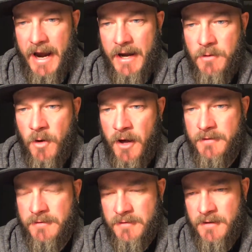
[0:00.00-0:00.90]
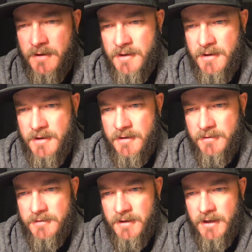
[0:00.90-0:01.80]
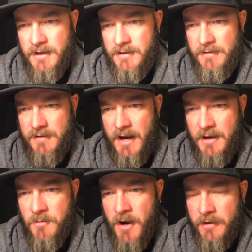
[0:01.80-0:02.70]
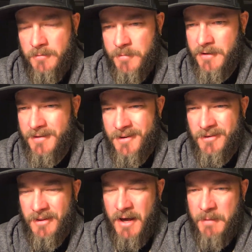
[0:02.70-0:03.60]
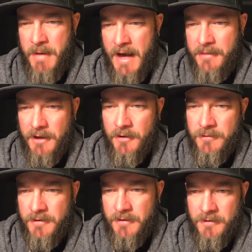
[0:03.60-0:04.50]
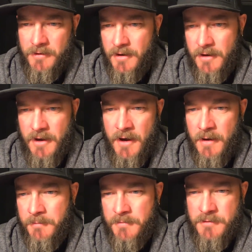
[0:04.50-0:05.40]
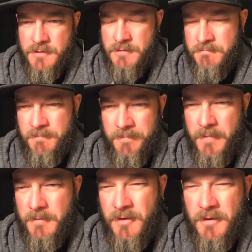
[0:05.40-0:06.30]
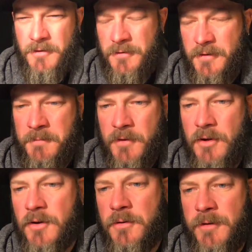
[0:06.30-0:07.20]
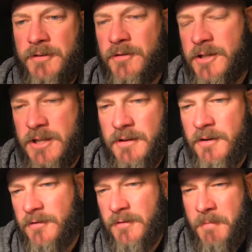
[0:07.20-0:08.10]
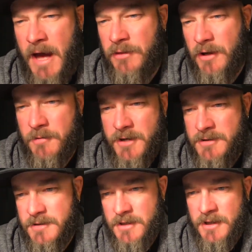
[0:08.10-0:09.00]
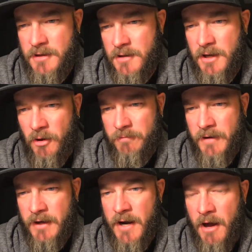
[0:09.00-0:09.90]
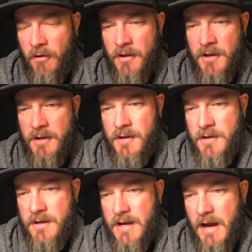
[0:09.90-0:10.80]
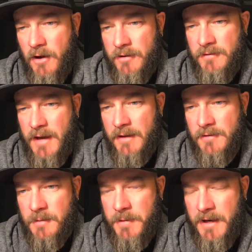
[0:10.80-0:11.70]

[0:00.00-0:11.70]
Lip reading: 80 watts. So you need at least 80 watts, but there's a lot of math that goes into it. Do some Google researching. There's some math equations that you can do to help figure out how to size up an